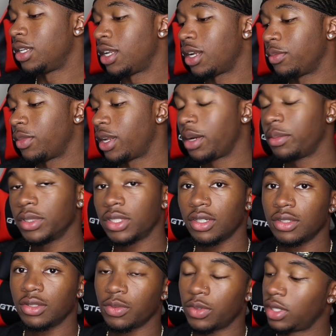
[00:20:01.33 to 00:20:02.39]
Never mind. I'm gonna
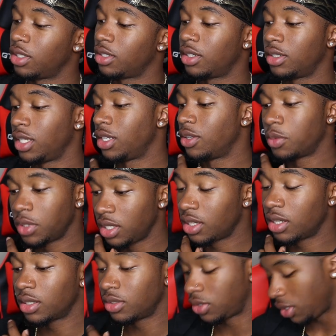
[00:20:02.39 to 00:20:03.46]
talk to one of y'all later. One of
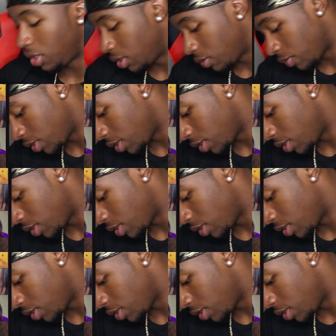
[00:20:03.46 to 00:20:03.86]
y'all go see this